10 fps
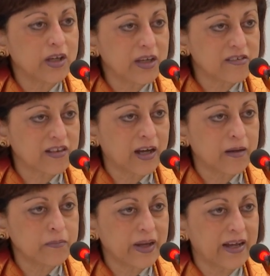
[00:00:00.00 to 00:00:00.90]

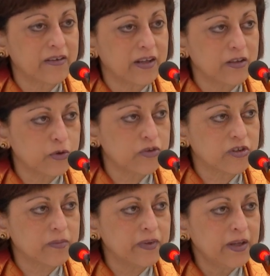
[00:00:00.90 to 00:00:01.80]
Islam and
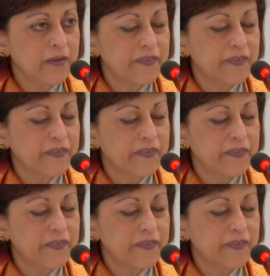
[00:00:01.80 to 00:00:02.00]
Hinduism